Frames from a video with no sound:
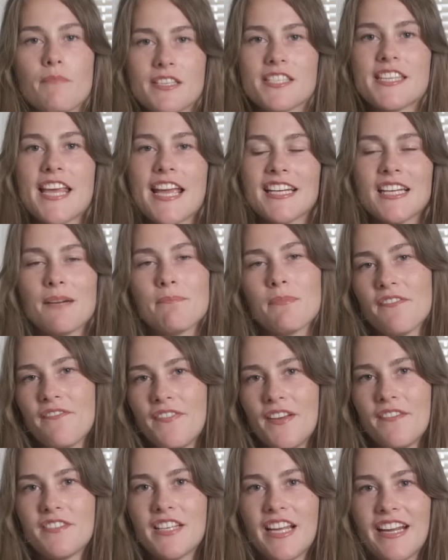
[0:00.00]
Mistake number
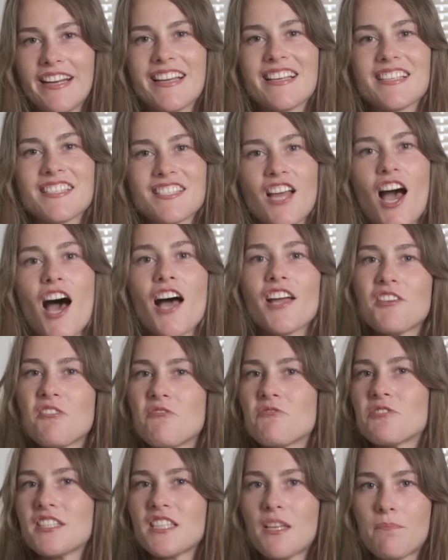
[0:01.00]
15 is not
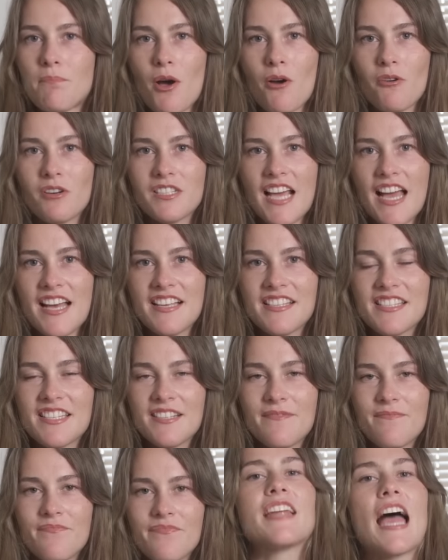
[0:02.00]
using the poke
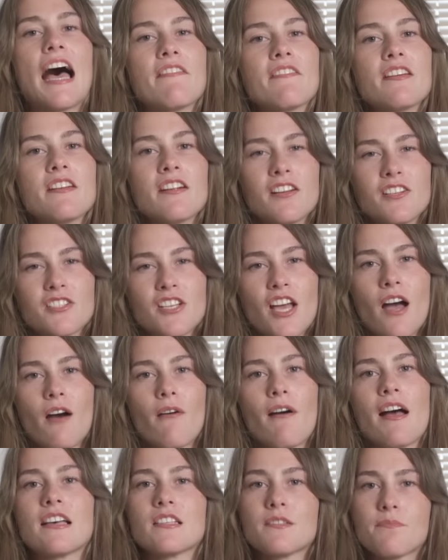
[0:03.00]
test. Now that our
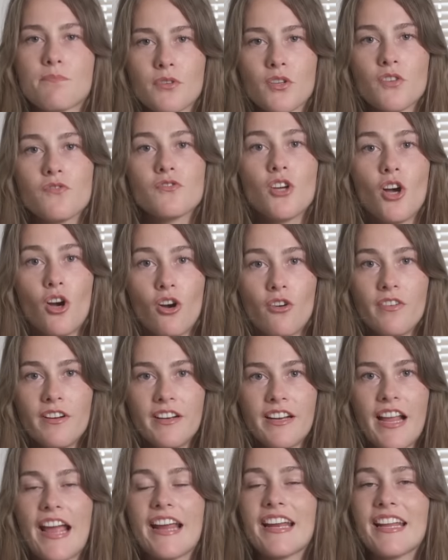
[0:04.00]
dough has proofed
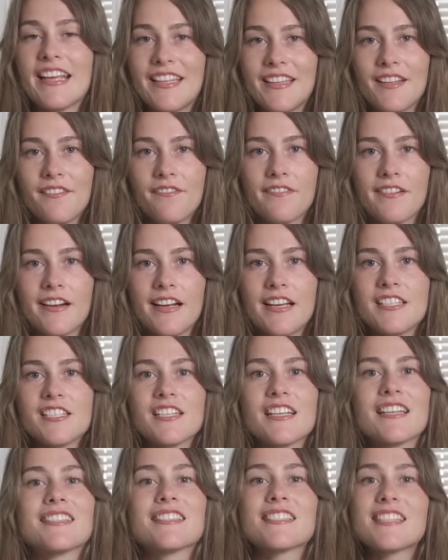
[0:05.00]
overnight in the fridge,
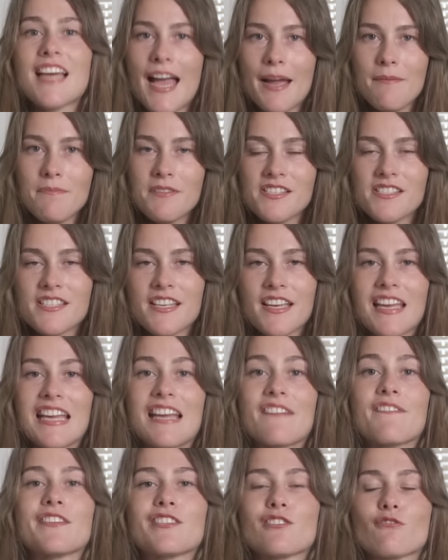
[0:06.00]
it's time to see
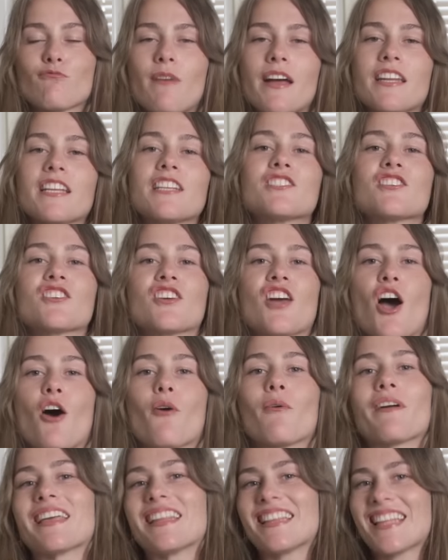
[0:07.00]
if it's ready to
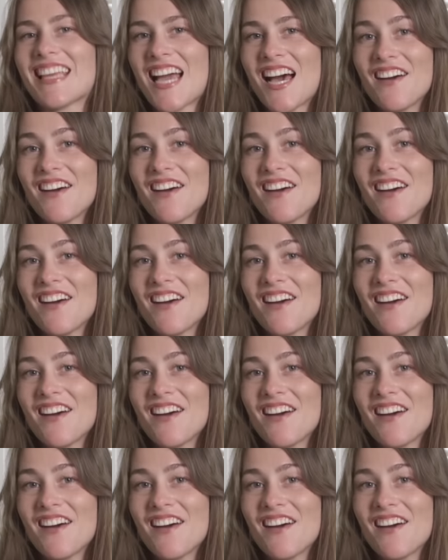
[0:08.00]
go in the